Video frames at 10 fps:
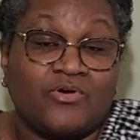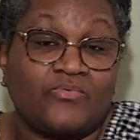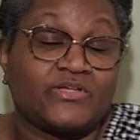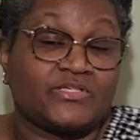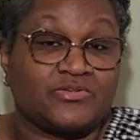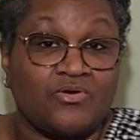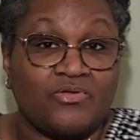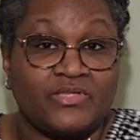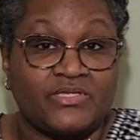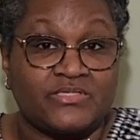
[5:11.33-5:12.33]
Always
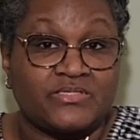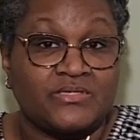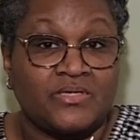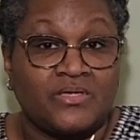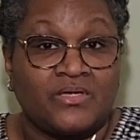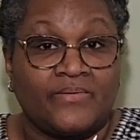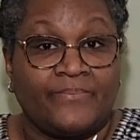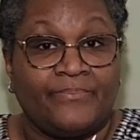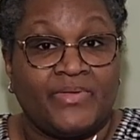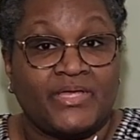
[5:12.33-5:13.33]
saw these
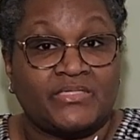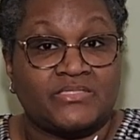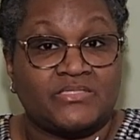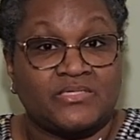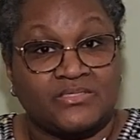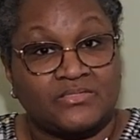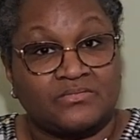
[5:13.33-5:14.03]
mixed